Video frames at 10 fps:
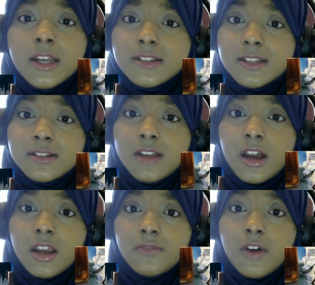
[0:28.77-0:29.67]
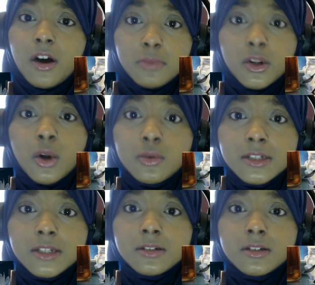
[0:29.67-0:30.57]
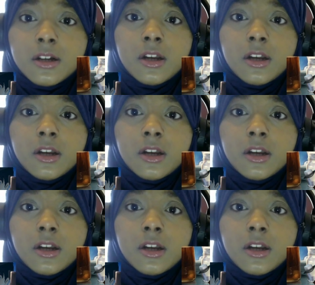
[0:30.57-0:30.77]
since I've uploaded